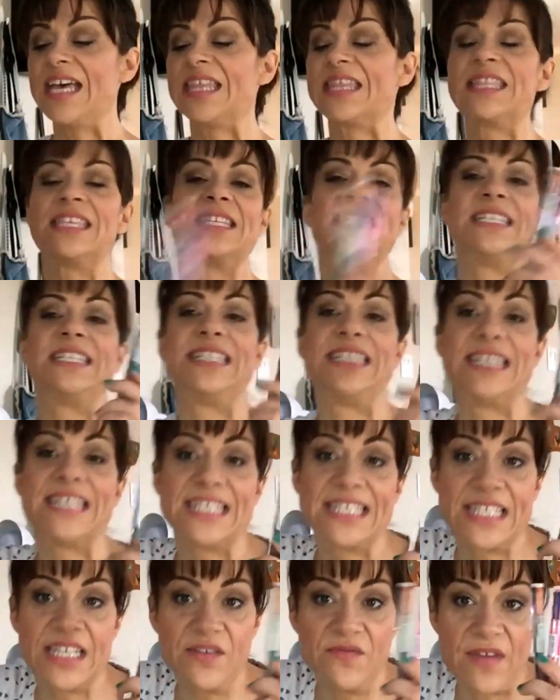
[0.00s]
The
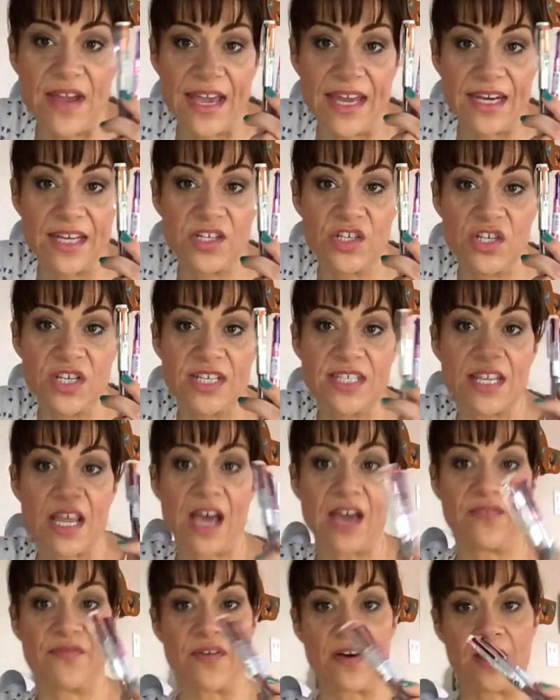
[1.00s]
disadvantages
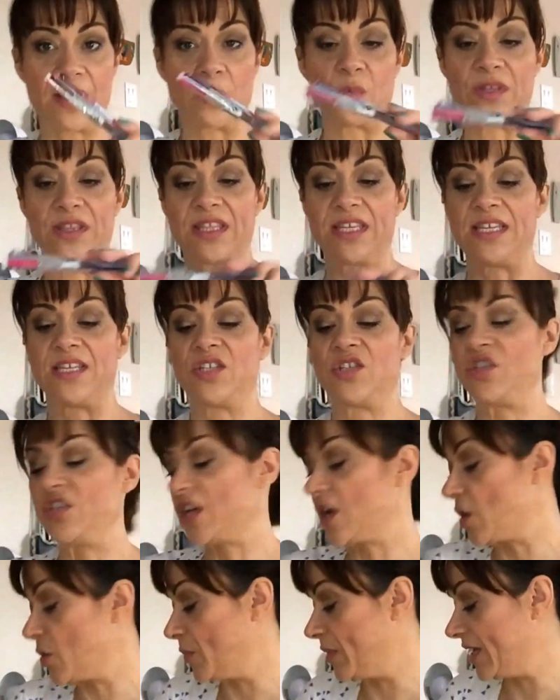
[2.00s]
I find with these
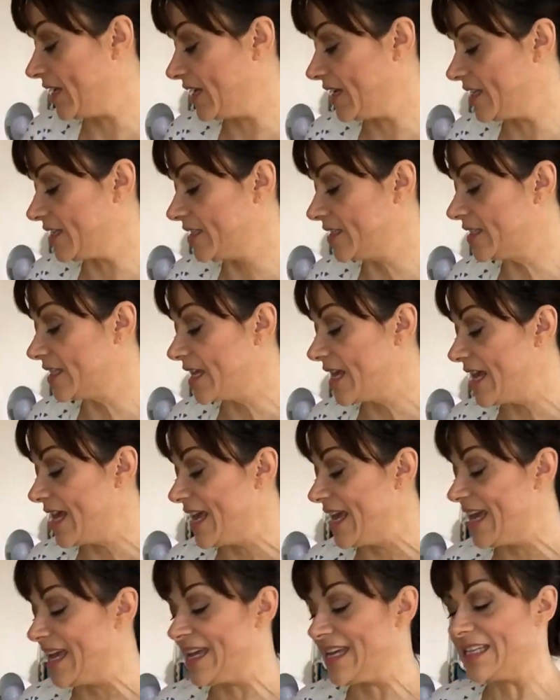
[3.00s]
gel pens
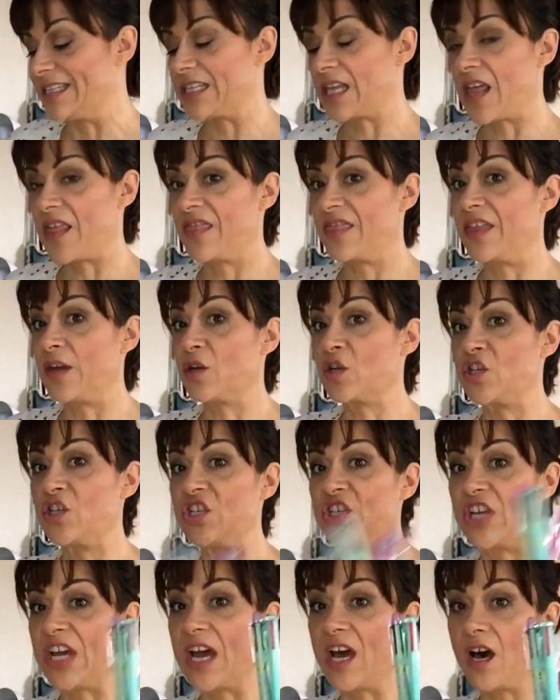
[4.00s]
is they're
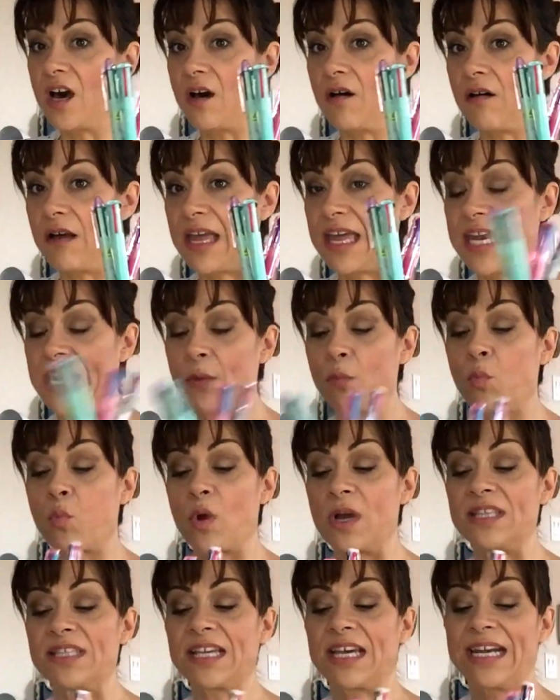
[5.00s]
gel and it
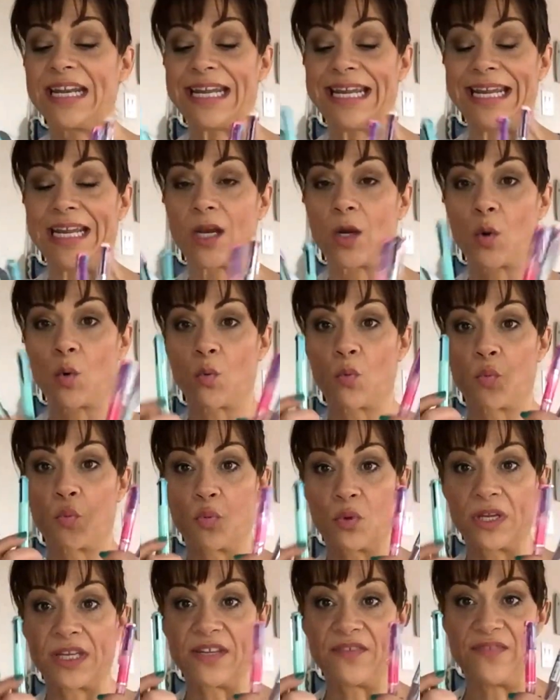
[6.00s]
runs out of ink
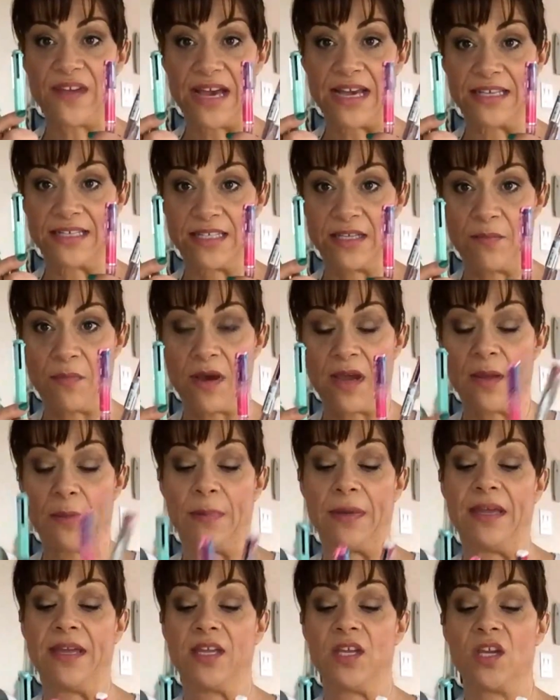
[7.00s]
really fast, in my
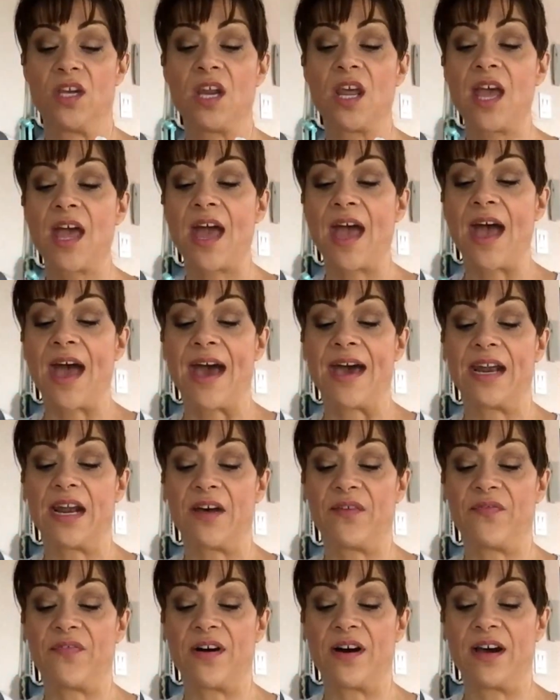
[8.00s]
opinion. And
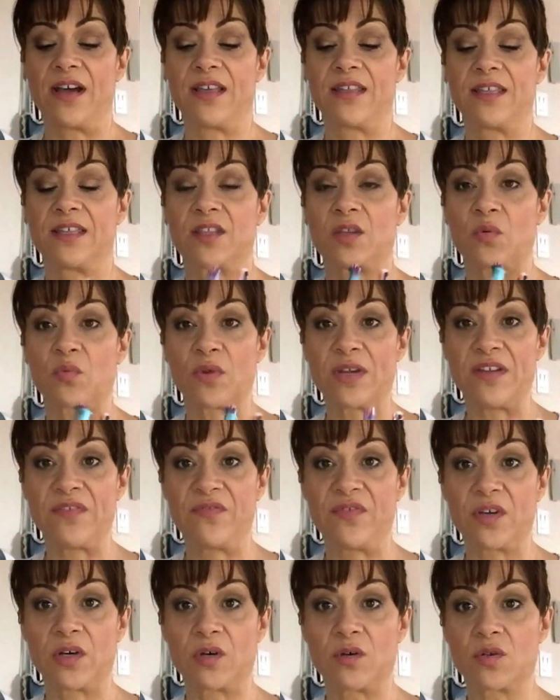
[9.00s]
I find that the
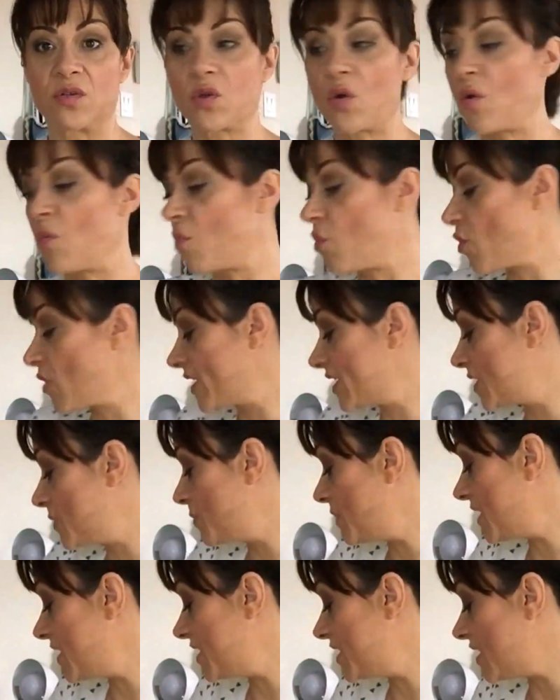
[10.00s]
refills are more
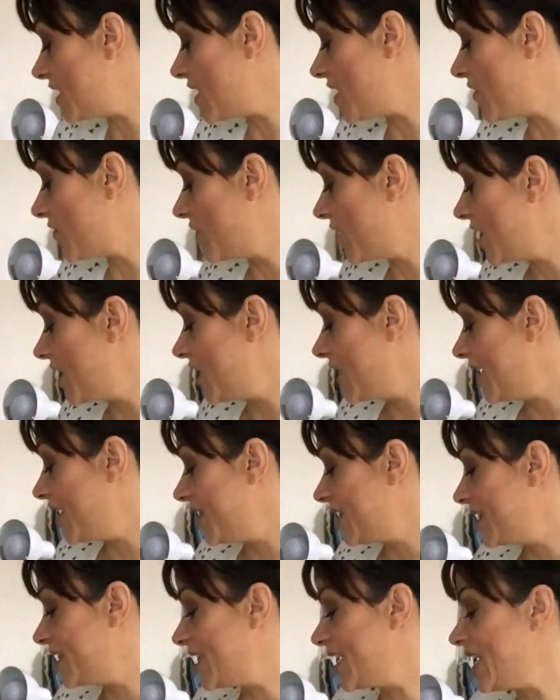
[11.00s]
expensive
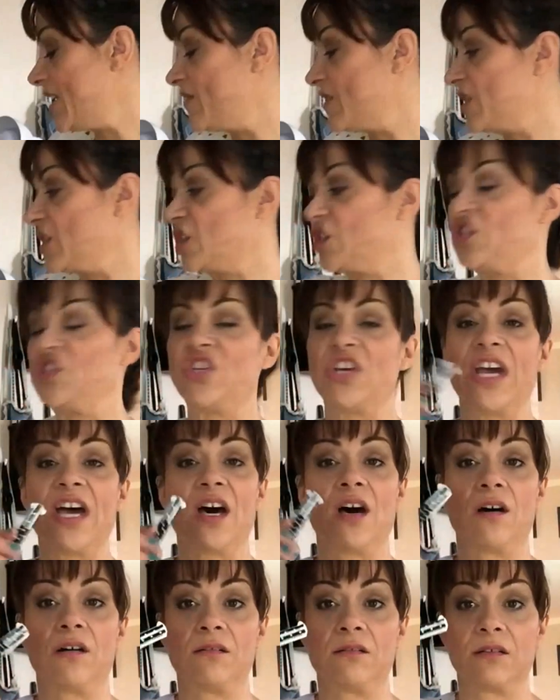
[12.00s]
than even the
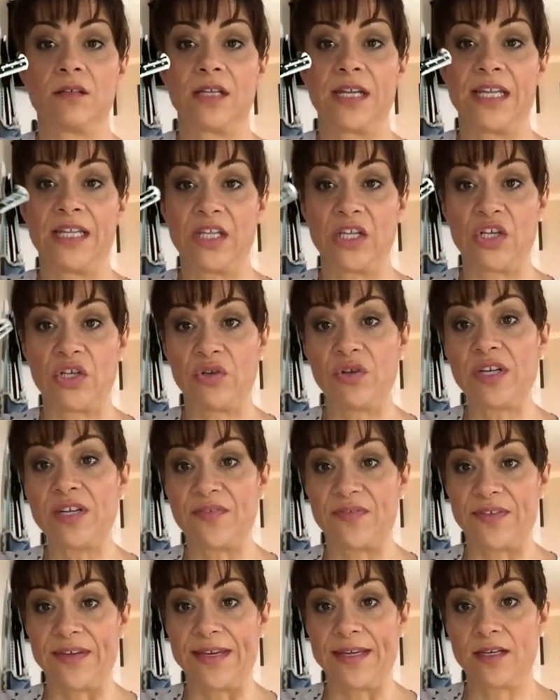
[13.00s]
gel in the Uni
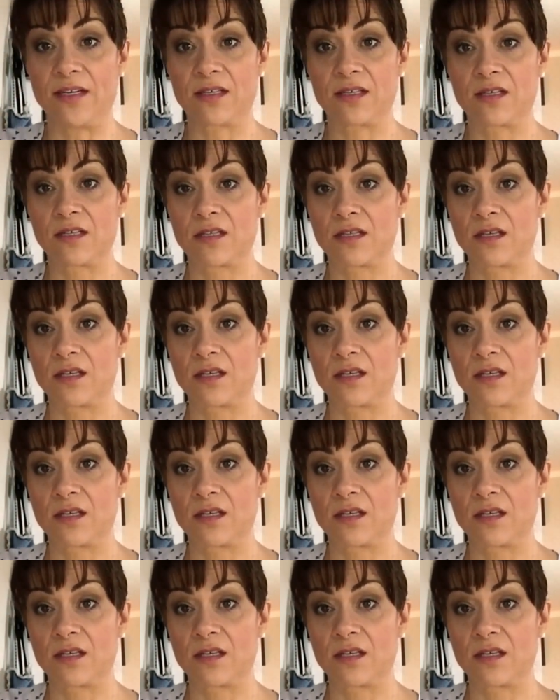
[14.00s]
Fit.